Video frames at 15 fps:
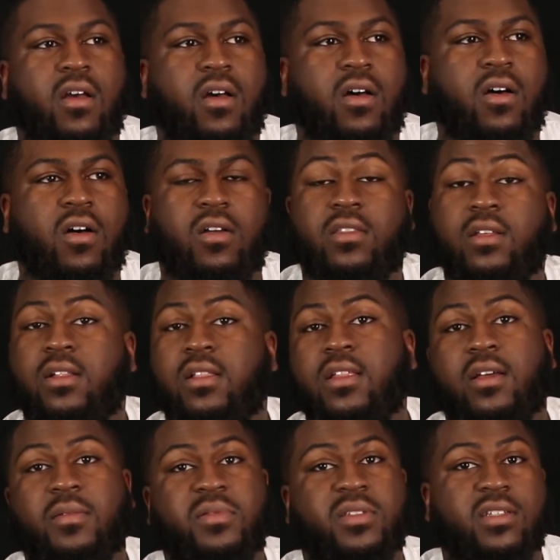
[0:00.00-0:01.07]
all the
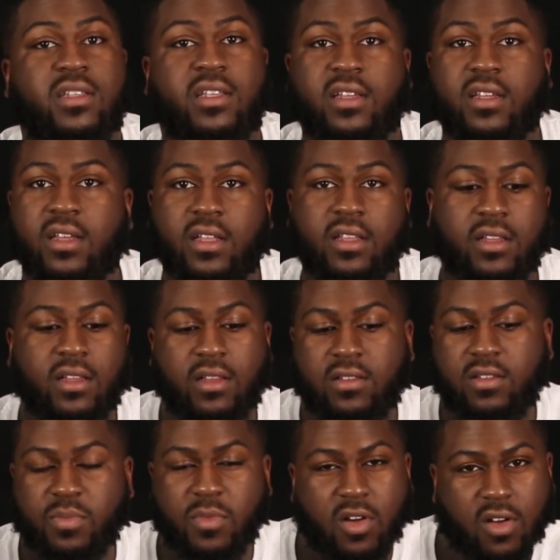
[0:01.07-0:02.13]
clips and the
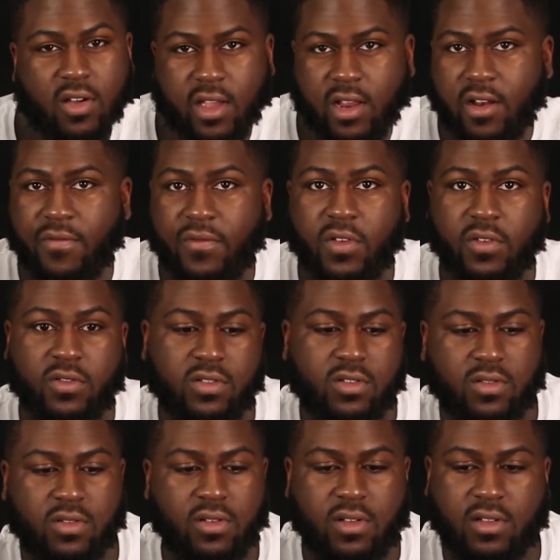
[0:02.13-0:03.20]
small
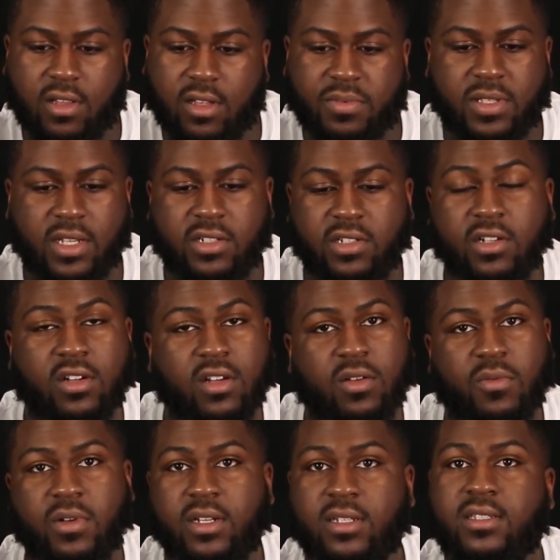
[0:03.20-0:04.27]
interviews clips that you're gonna
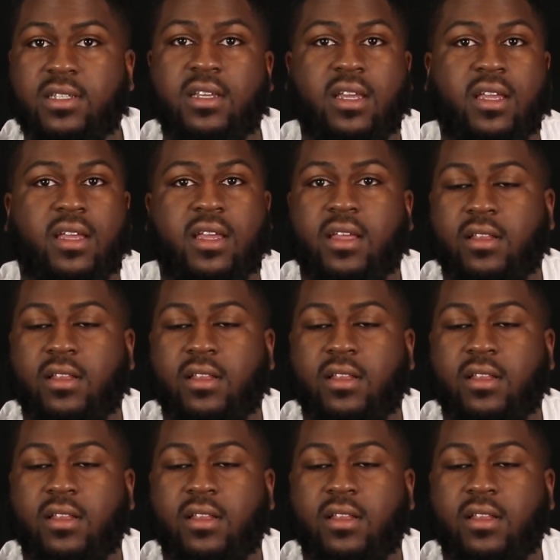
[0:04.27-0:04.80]
want to see,